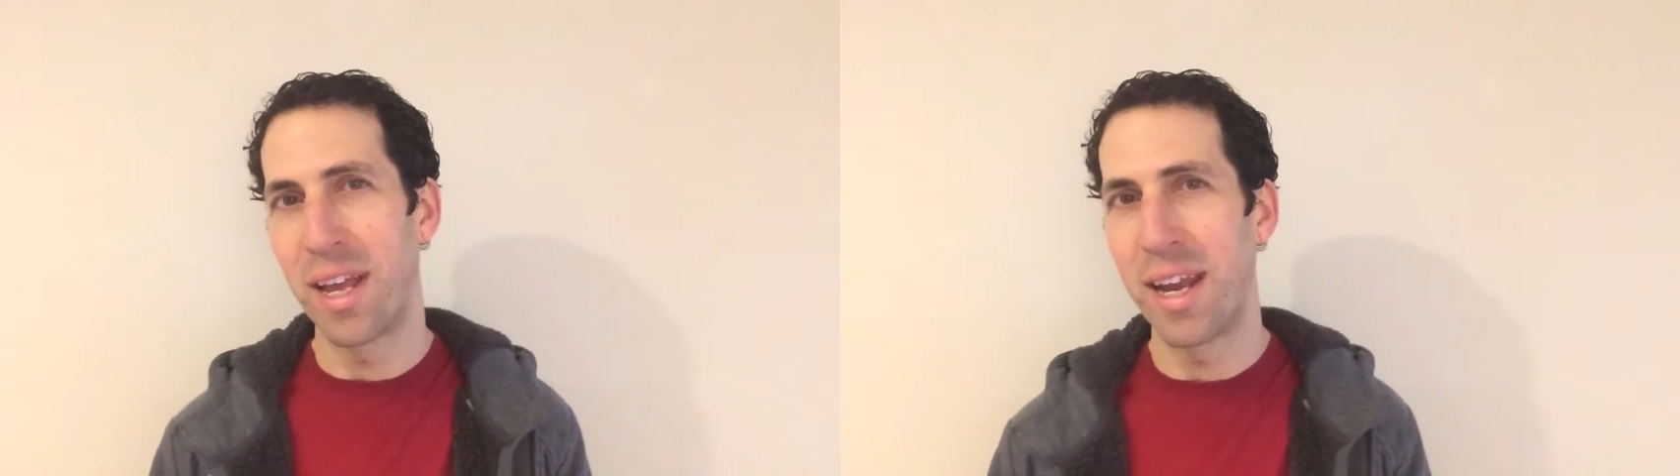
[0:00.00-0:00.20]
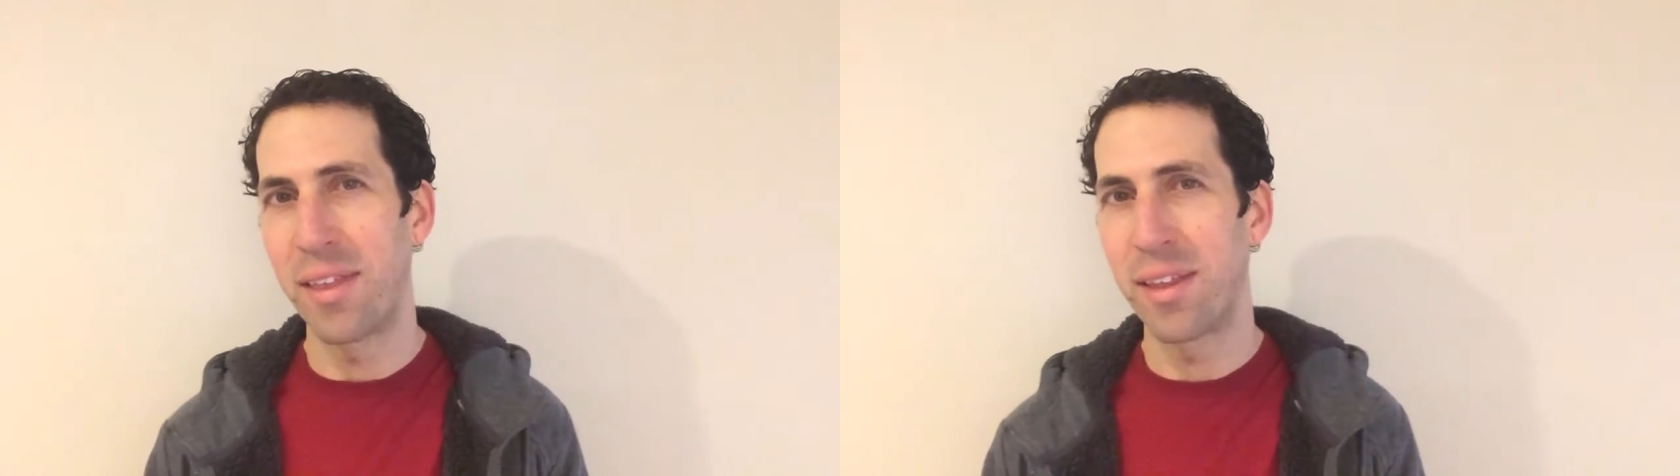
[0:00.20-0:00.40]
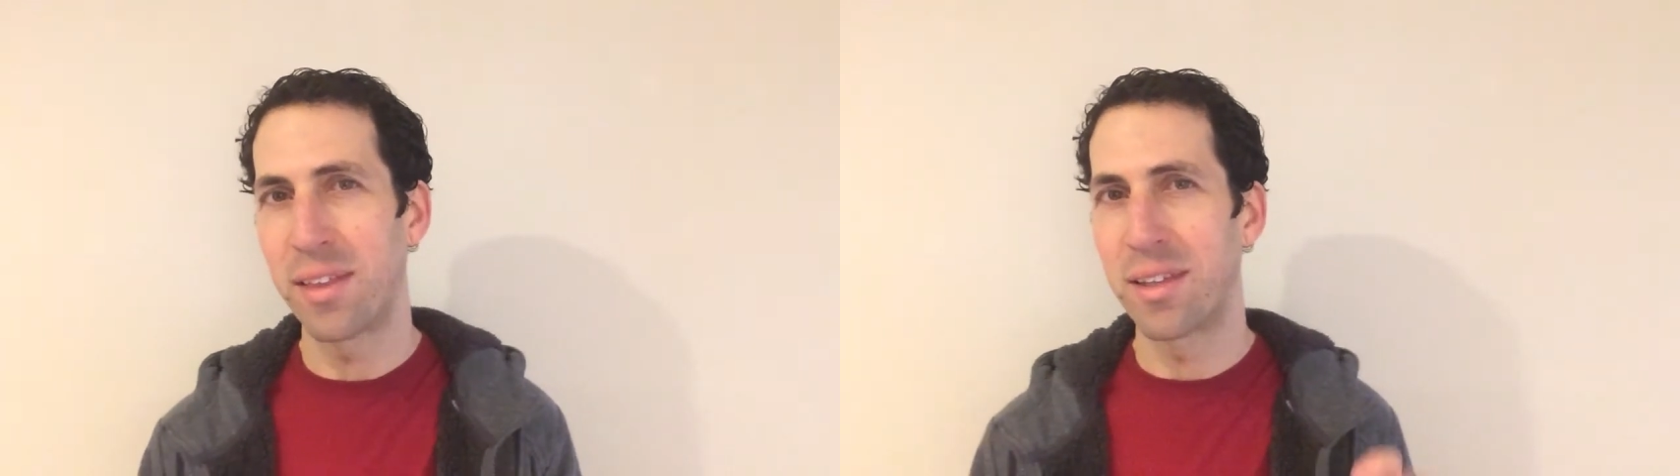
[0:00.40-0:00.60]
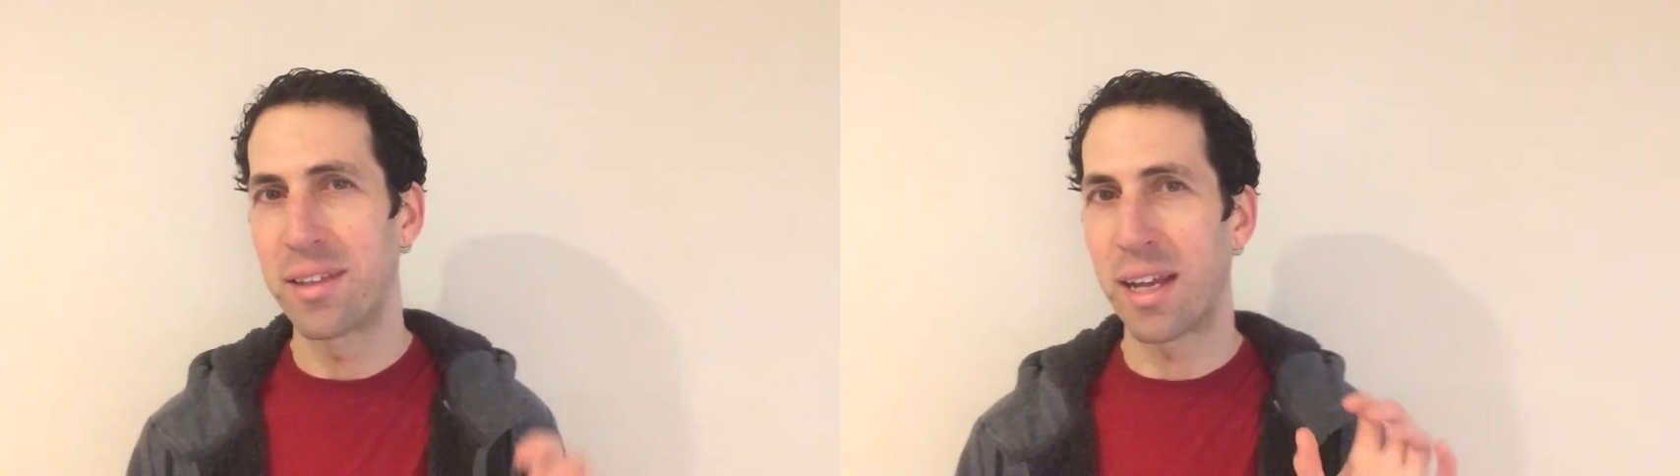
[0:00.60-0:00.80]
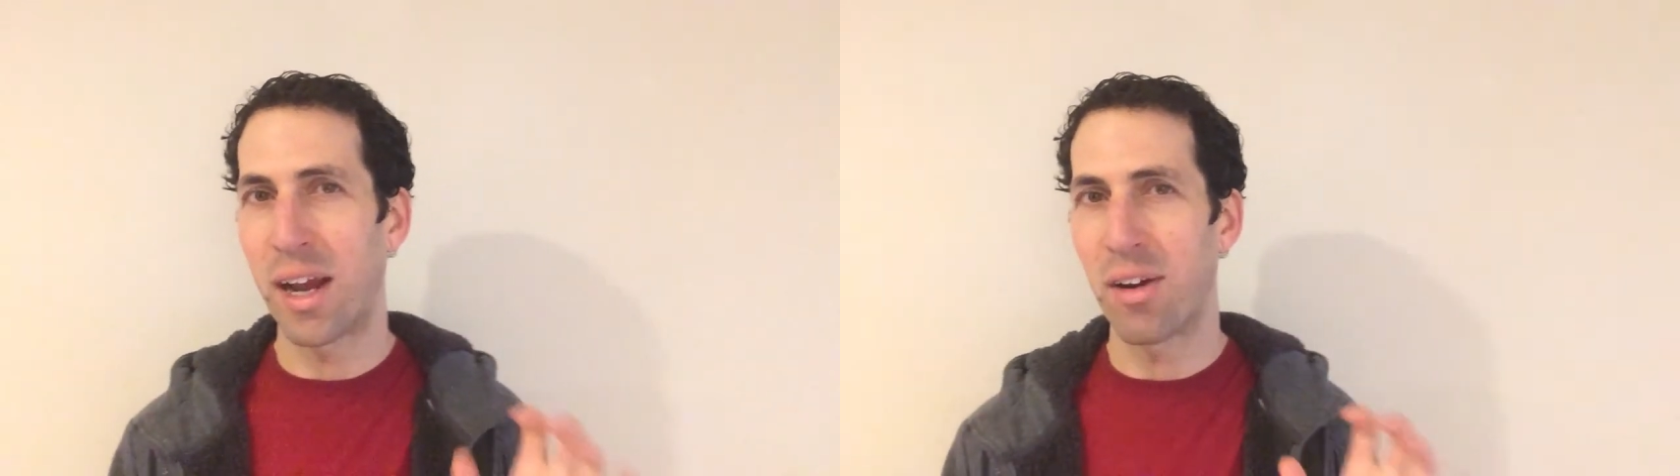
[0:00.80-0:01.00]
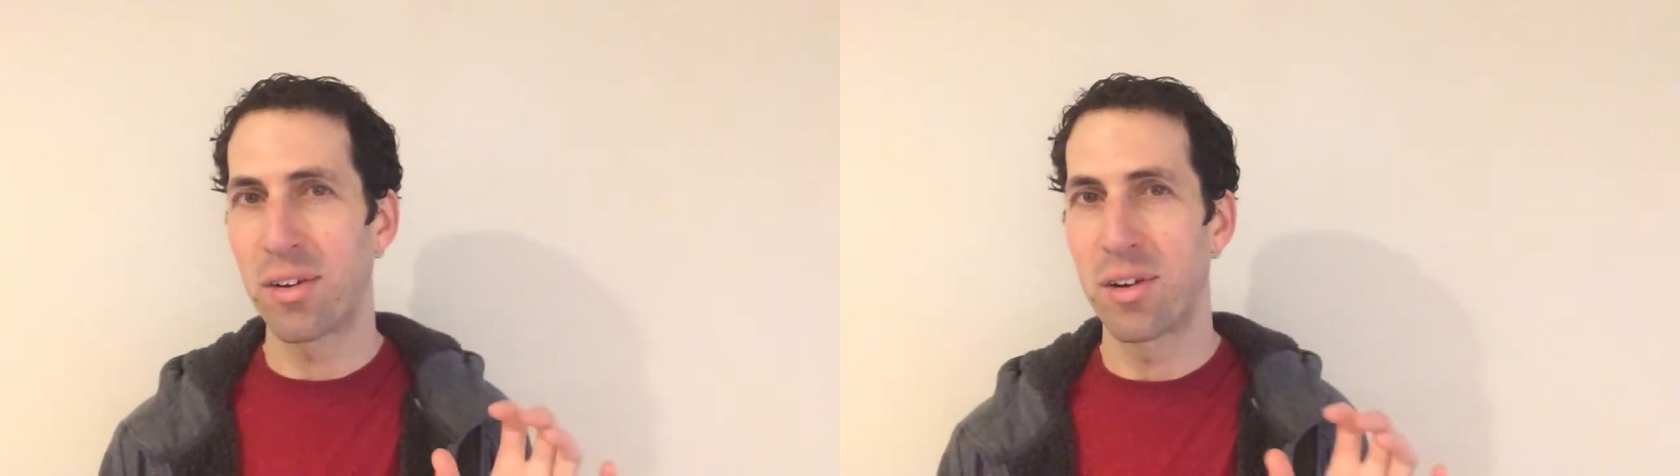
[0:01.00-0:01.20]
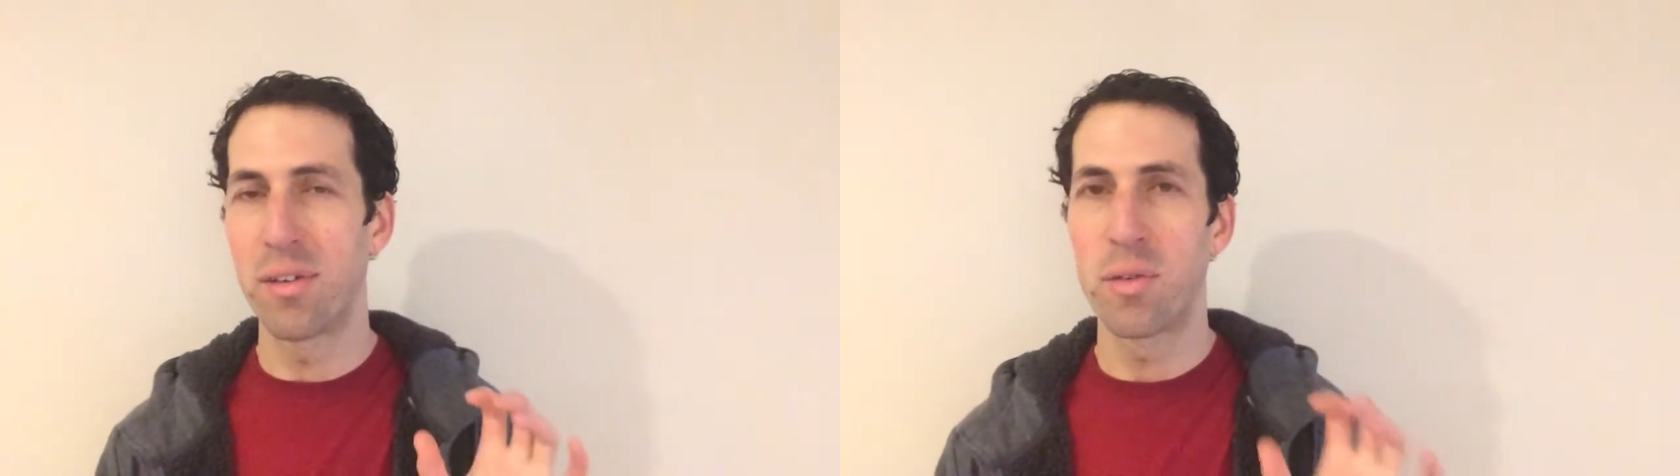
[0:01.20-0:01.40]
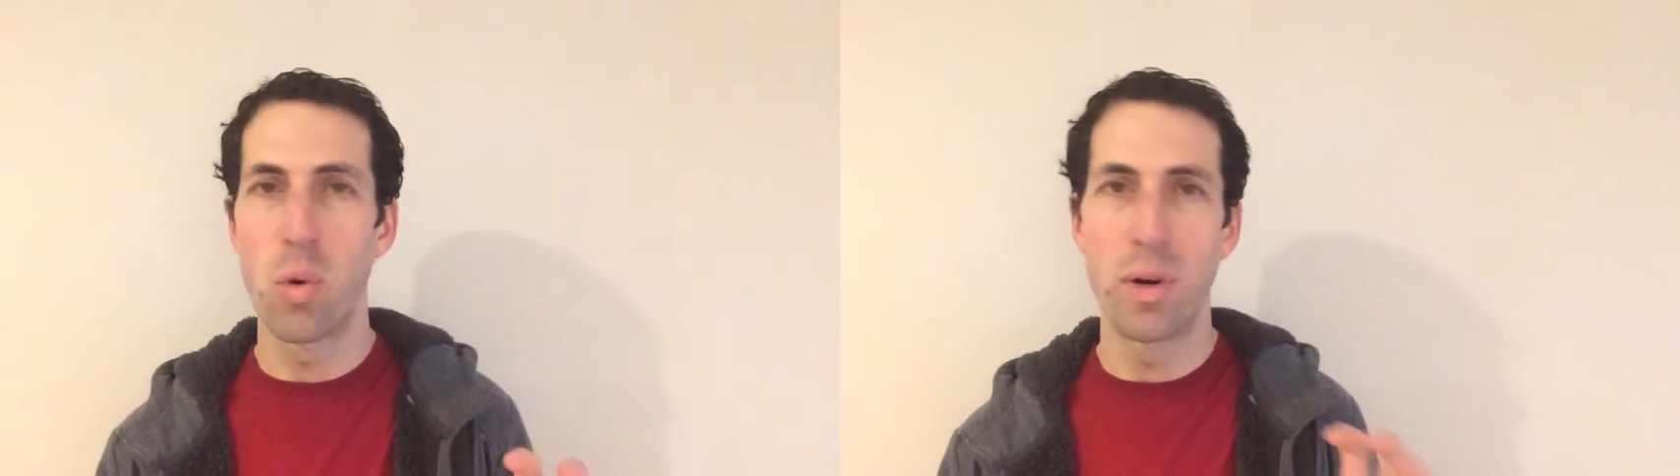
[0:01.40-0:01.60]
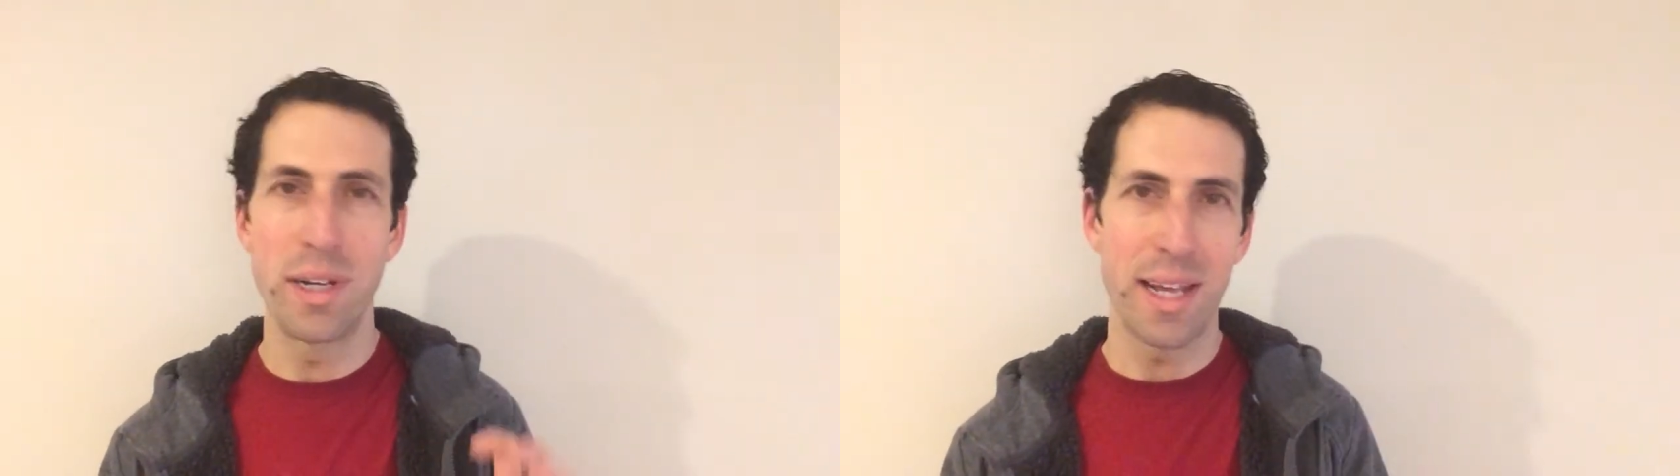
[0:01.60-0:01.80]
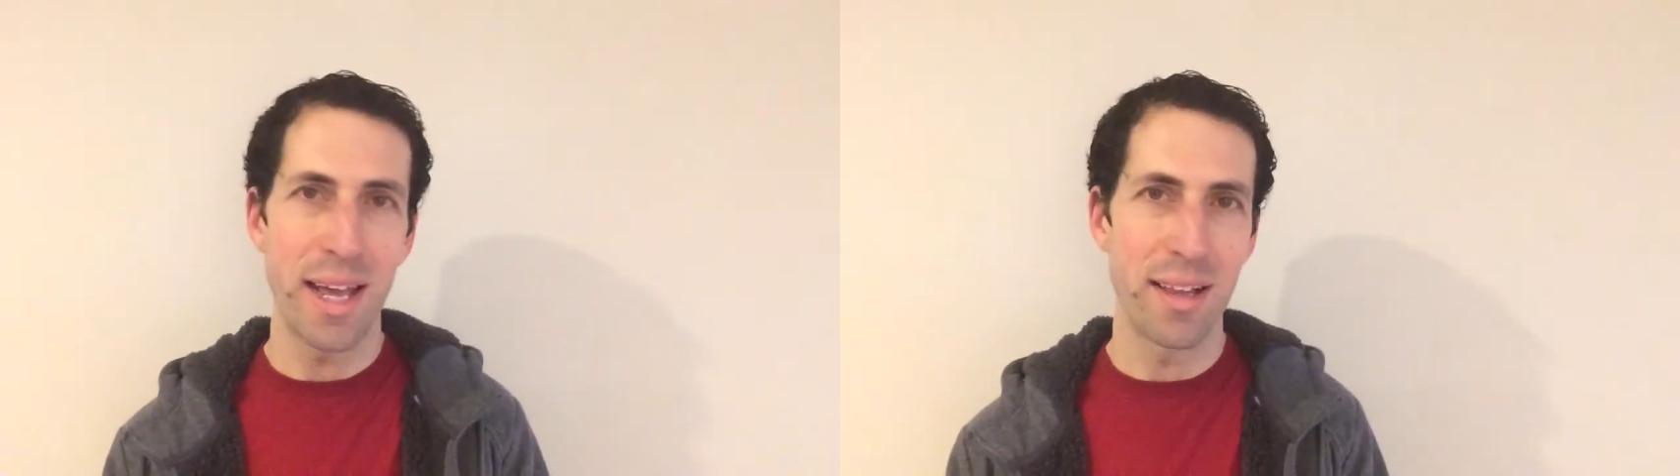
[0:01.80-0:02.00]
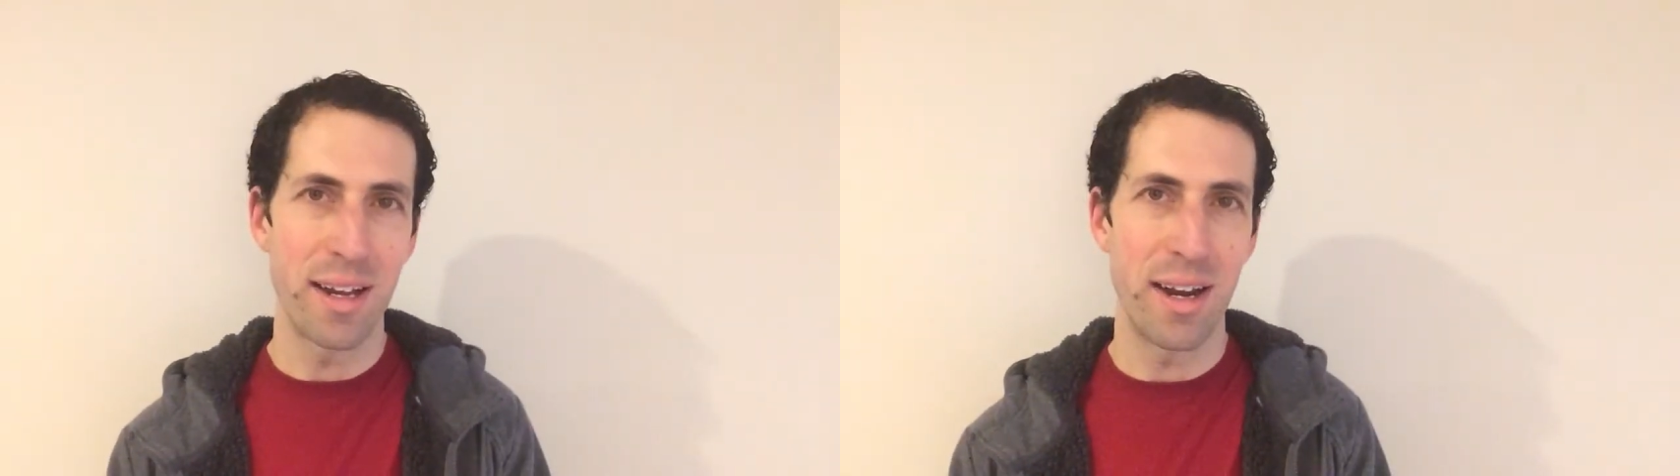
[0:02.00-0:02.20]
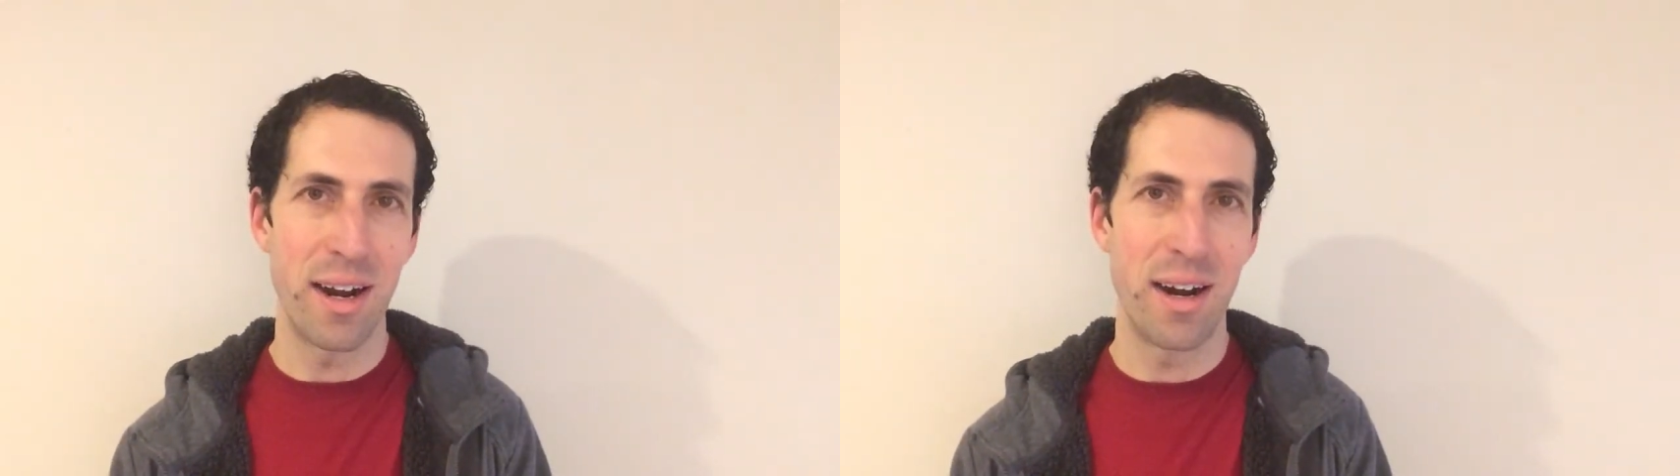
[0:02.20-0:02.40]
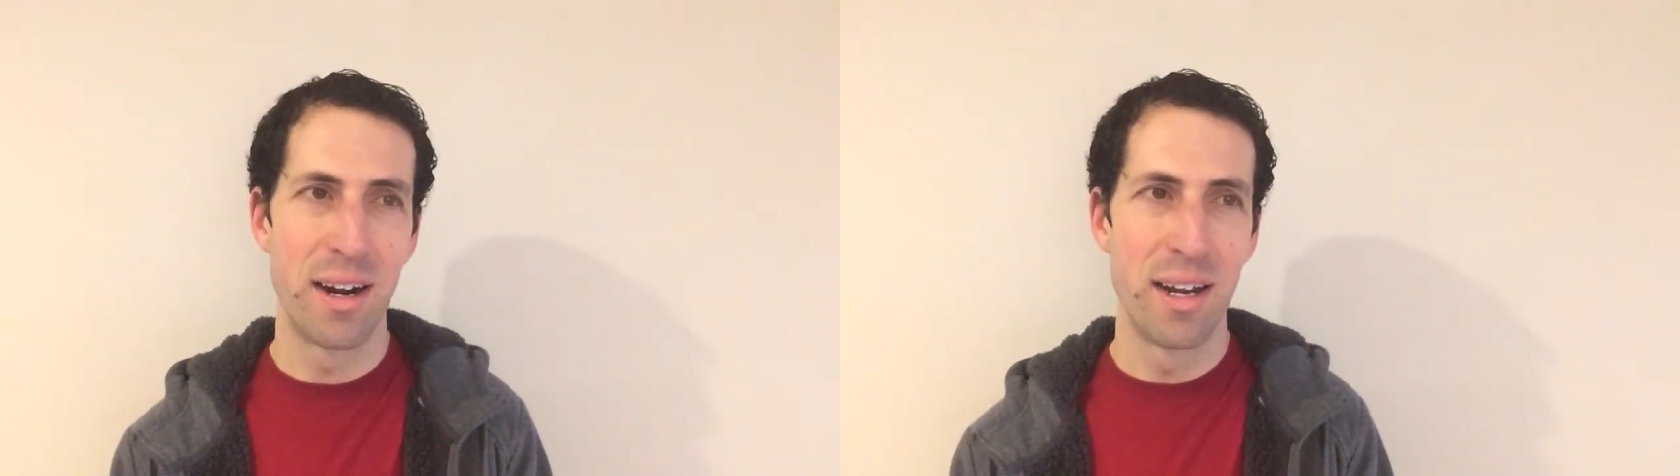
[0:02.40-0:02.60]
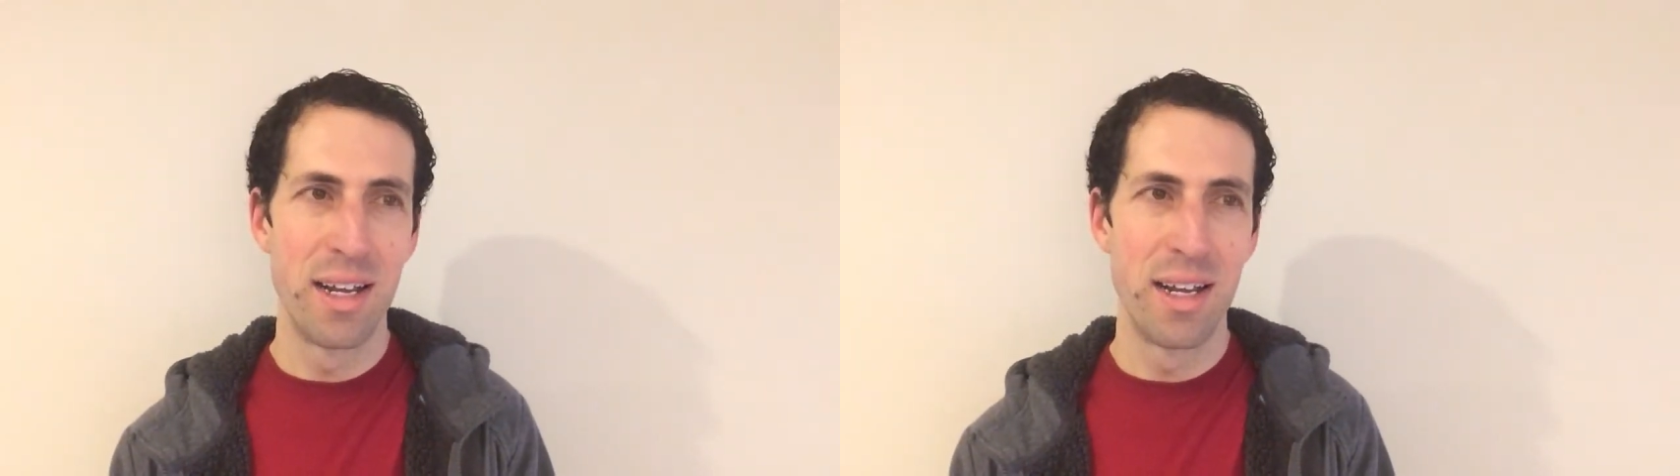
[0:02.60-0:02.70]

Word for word: and I think this character of Corney Kelleher